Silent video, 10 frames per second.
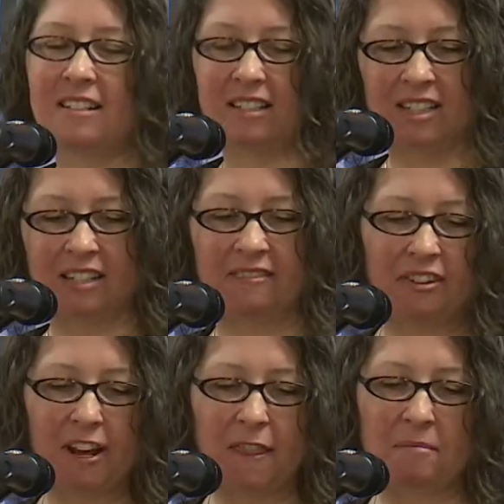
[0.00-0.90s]

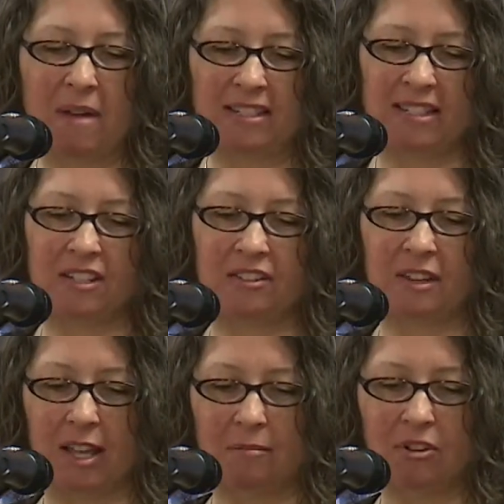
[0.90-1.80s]
Delivering the message
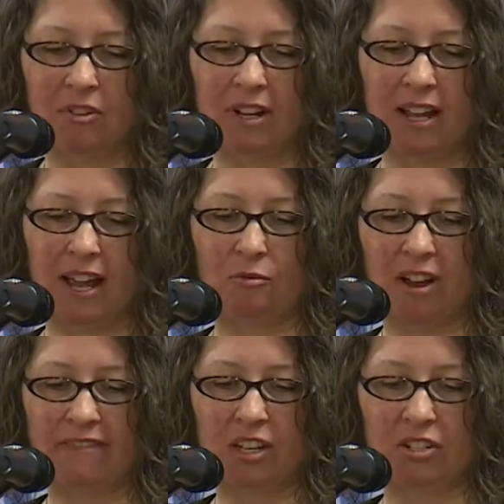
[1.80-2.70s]
that immigrant and
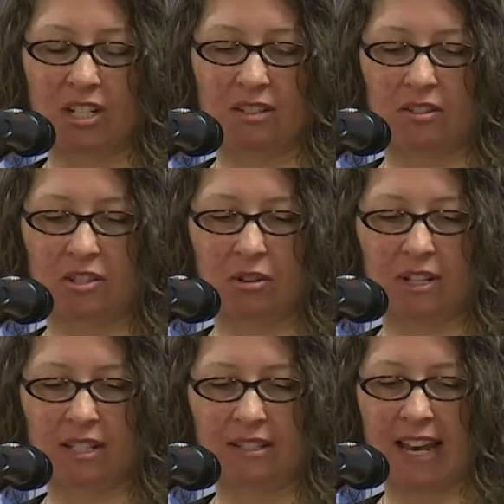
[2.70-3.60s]
refugee
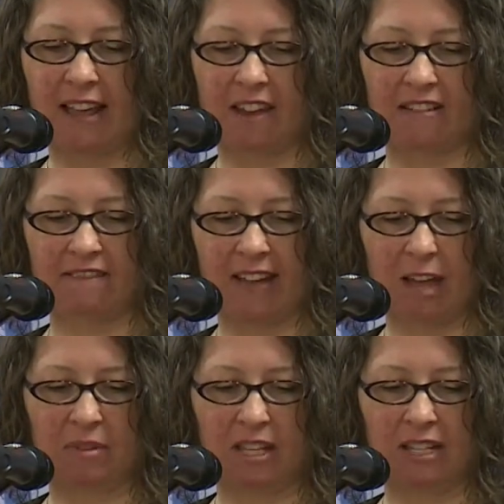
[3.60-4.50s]
students and their
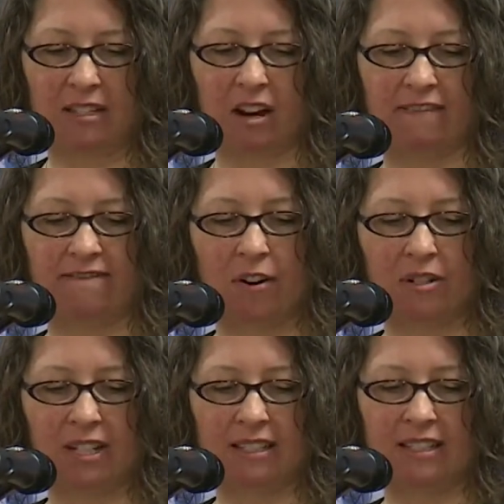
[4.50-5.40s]
families are
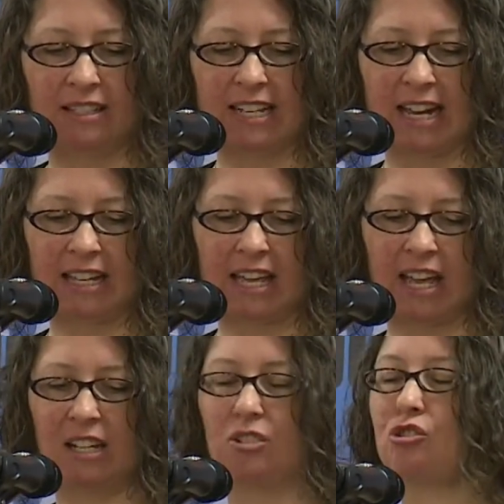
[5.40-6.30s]
focused,
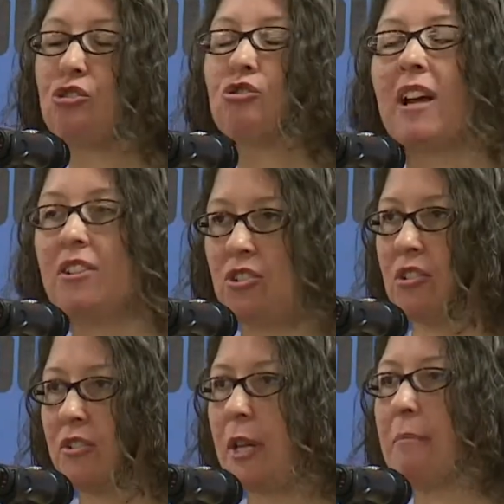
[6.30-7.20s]
dedicated,
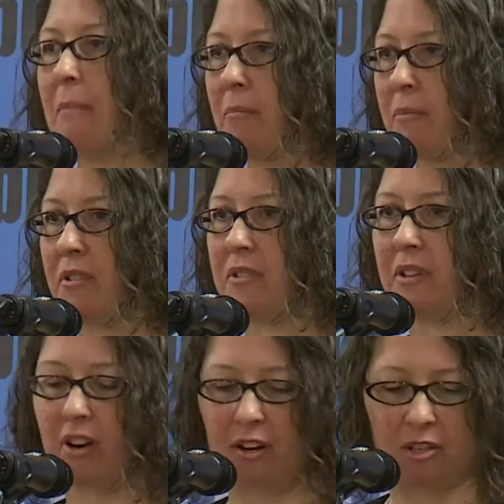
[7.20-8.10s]
treasured members
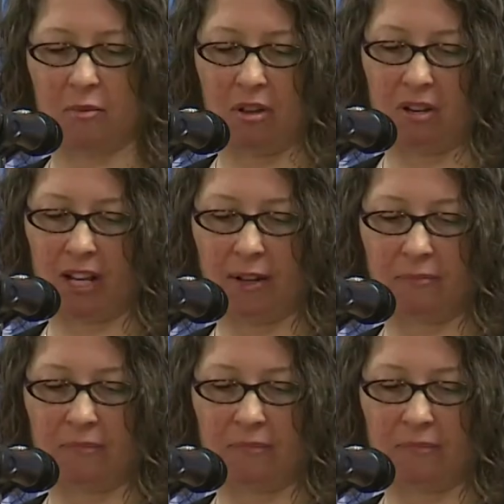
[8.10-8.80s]
of our community.